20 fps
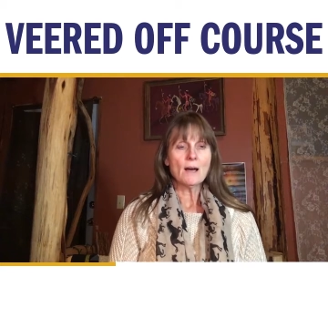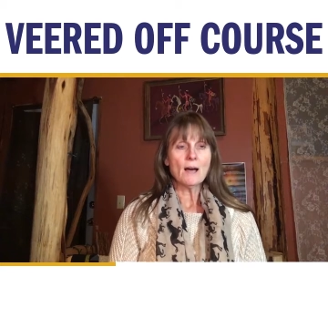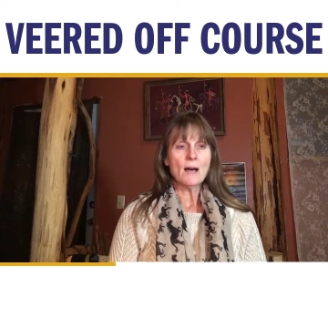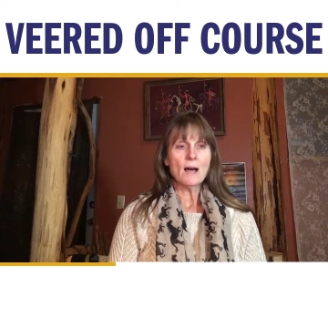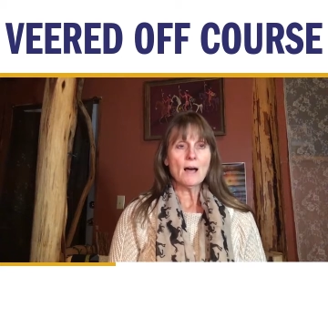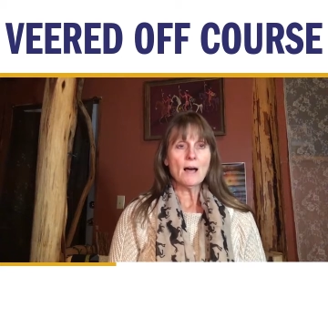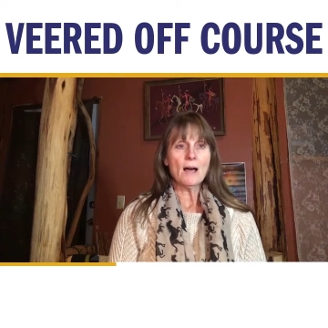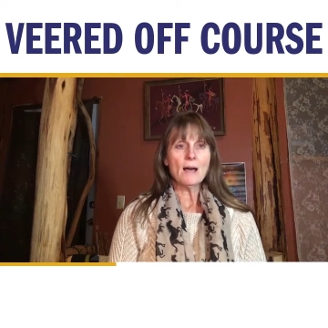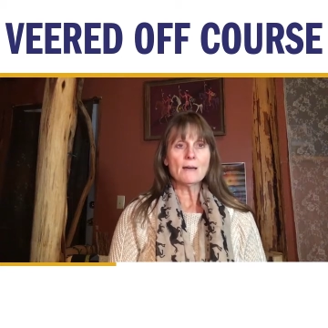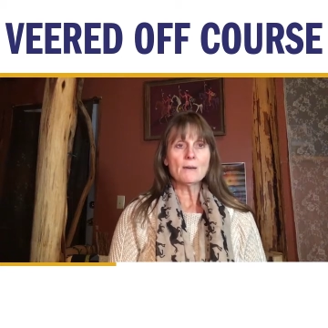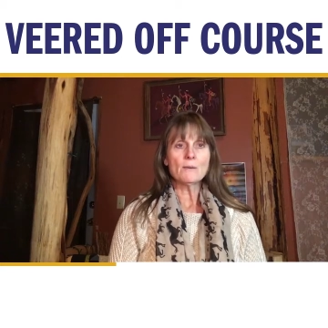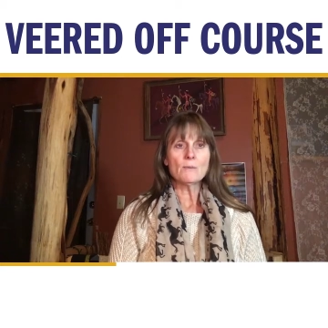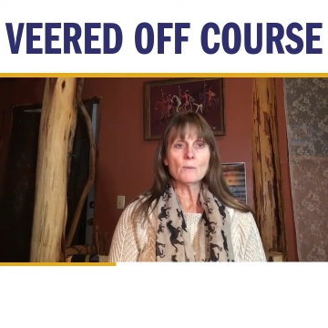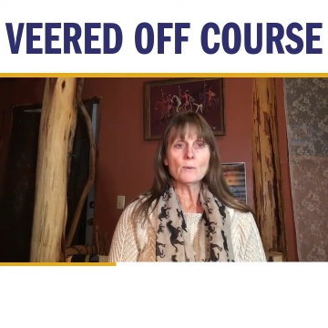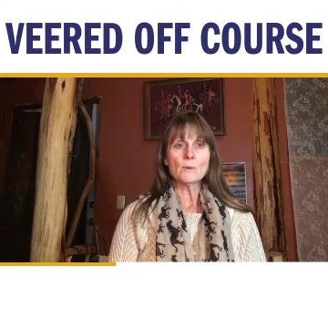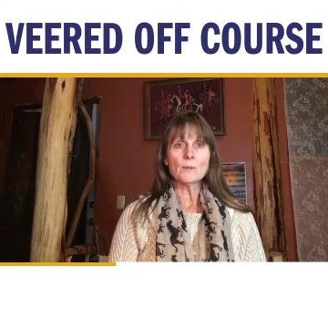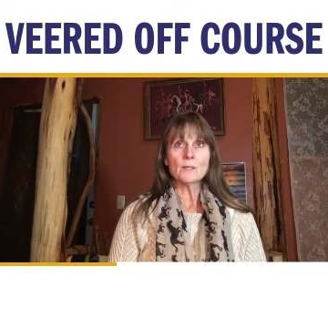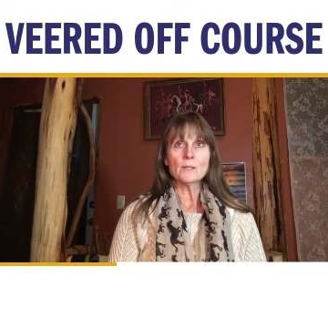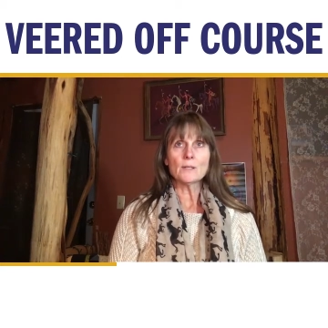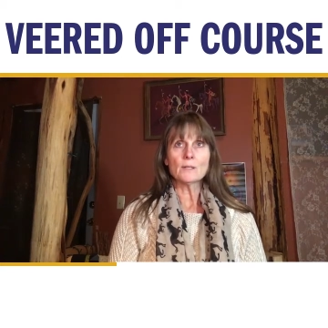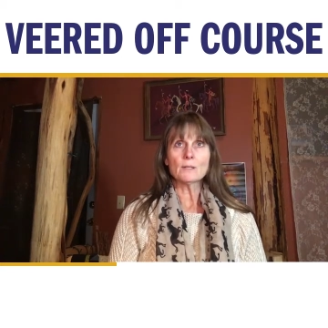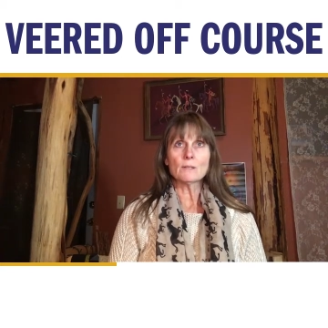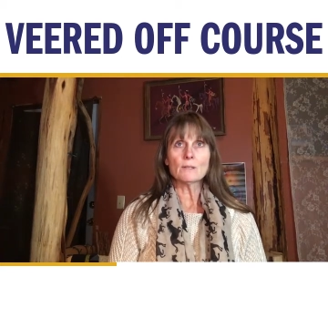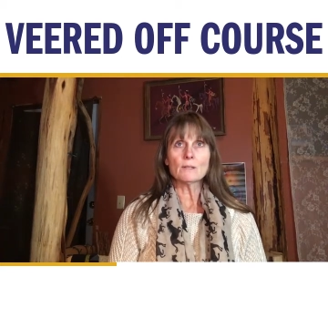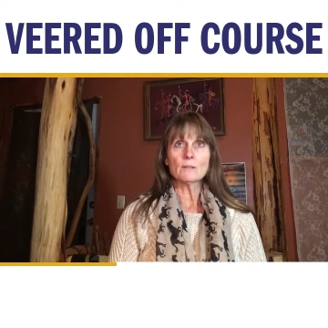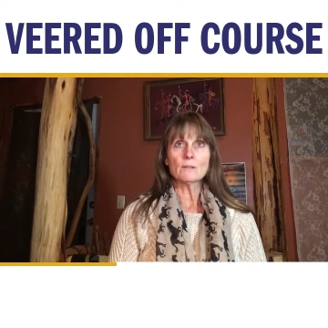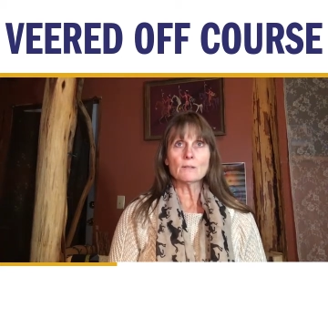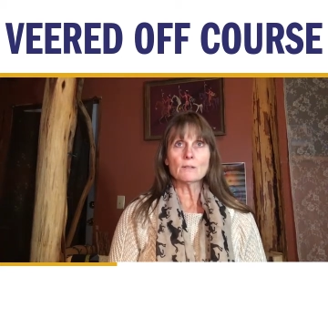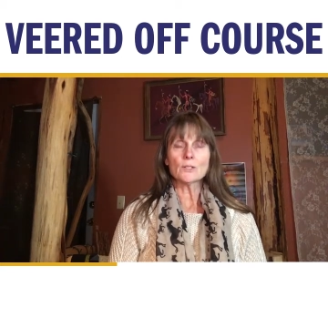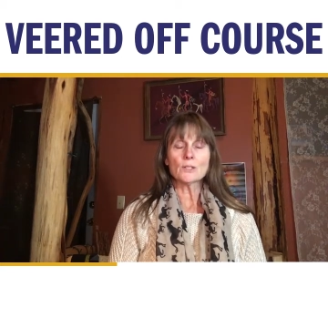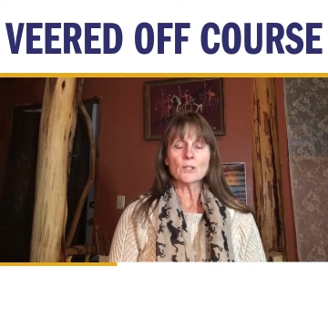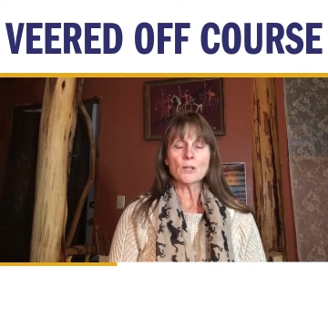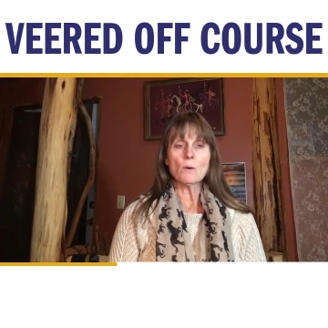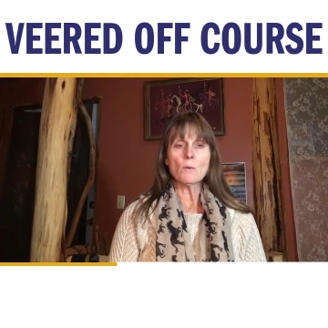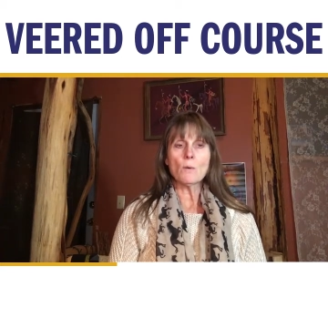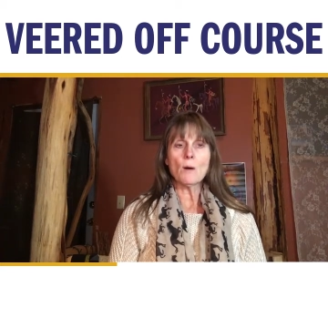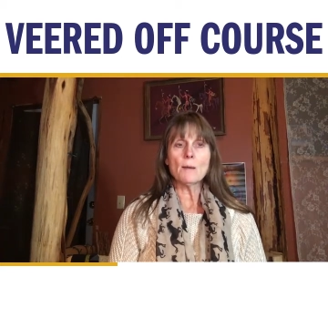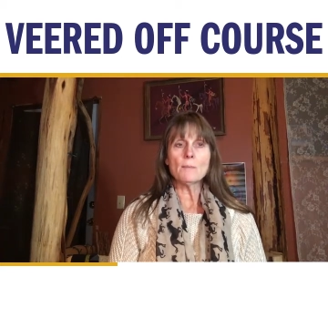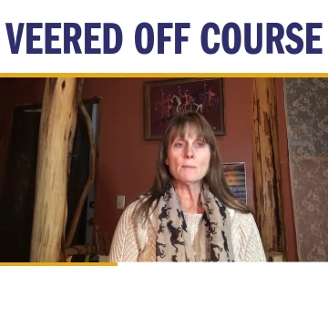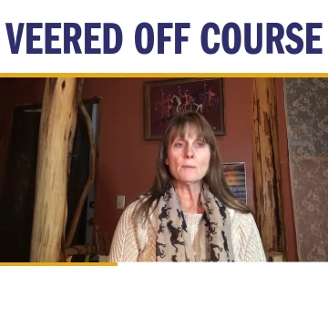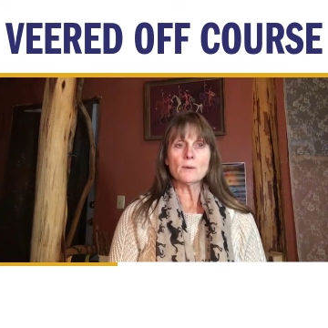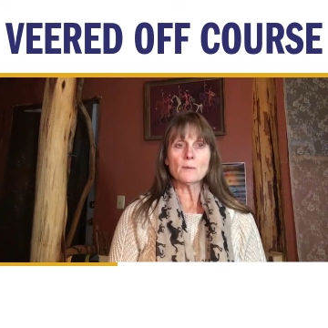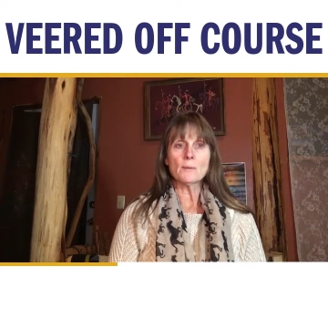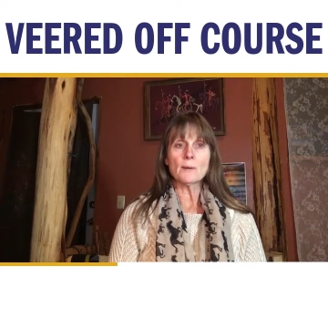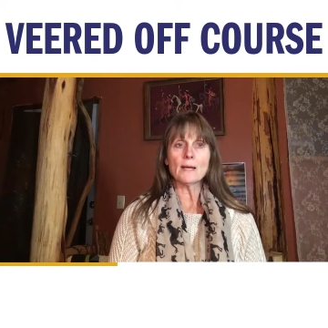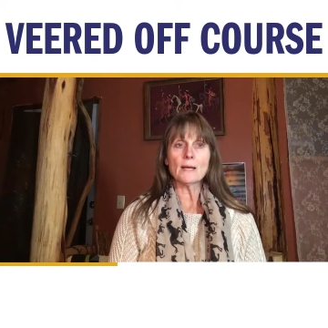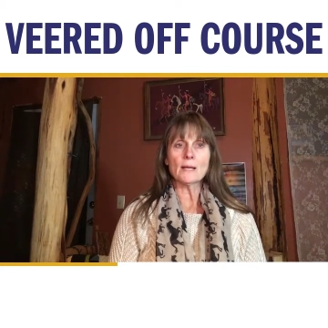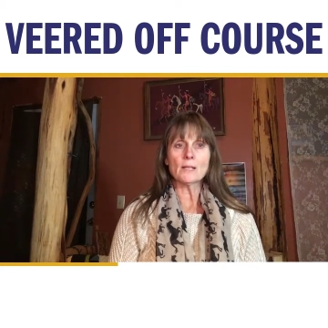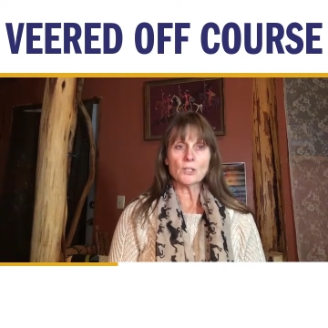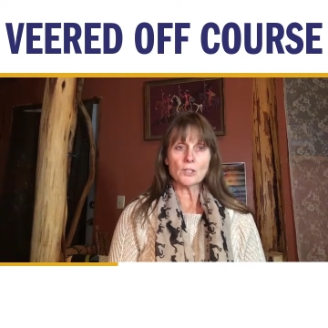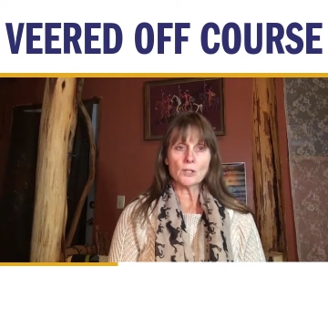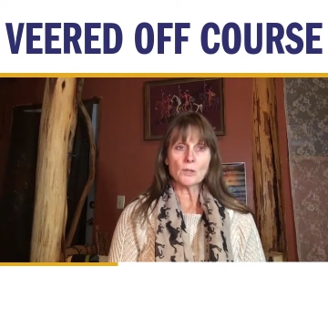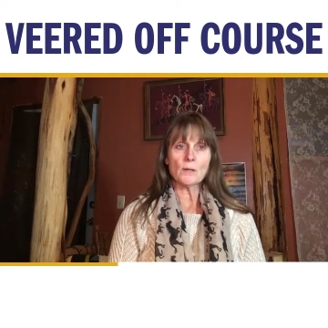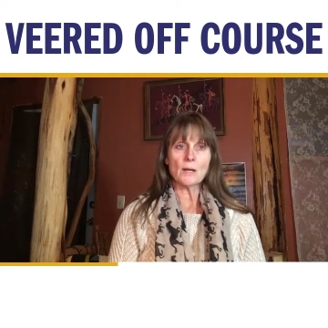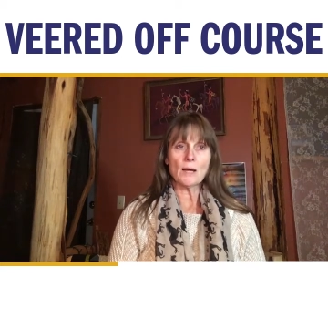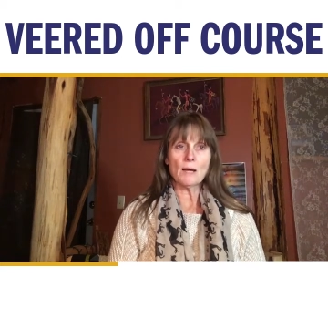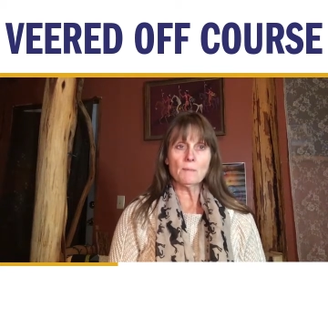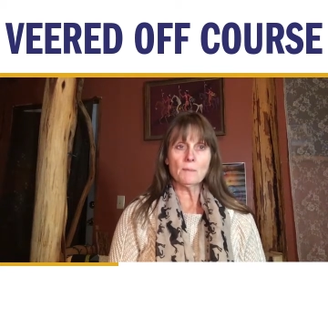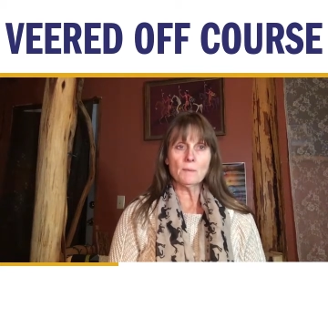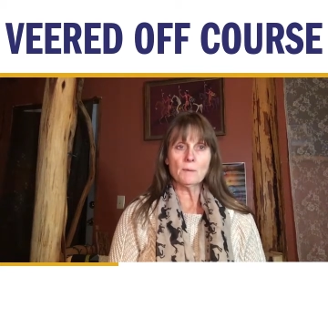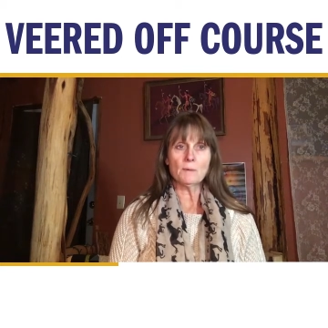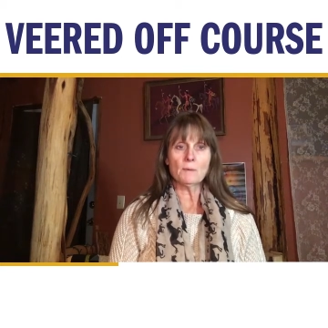I would show up the way I showed up